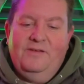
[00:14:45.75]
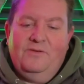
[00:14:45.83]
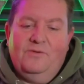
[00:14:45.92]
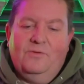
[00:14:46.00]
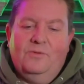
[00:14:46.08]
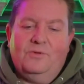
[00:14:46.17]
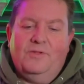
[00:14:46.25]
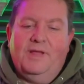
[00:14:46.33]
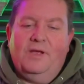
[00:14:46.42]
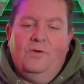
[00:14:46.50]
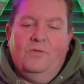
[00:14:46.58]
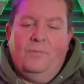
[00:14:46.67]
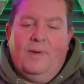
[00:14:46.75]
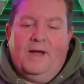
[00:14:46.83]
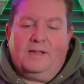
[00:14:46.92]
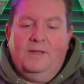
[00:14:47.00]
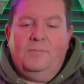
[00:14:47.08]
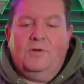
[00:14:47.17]
Or do they go on the
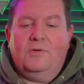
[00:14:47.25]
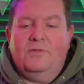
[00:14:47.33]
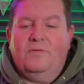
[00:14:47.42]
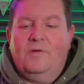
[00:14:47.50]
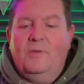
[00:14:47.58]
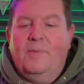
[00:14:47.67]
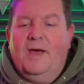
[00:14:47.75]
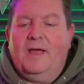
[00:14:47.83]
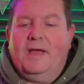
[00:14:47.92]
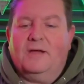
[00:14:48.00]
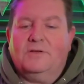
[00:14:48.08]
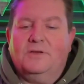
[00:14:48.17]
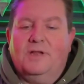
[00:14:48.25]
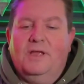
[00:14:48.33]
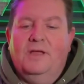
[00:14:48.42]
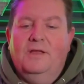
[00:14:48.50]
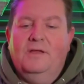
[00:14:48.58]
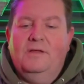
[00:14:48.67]
back? They might go on the very back
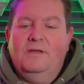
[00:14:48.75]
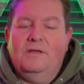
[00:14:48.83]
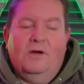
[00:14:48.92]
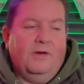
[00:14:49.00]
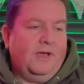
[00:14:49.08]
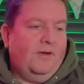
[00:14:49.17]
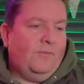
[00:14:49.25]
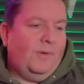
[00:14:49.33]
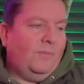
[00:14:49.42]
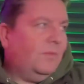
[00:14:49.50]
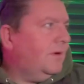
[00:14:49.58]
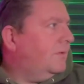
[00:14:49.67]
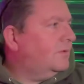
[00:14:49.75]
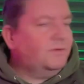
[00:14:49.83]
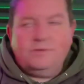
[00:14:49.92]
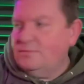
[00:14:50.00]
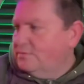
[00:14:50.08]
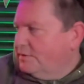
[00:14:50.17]
actually. Oh, I can't remember.
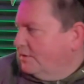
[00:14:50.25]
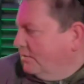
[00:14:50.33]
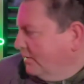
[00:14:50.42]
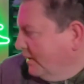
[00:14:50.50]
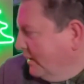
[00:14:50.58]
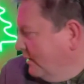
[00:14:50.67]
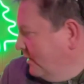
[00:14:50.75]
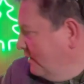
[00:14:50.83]
What does it look like?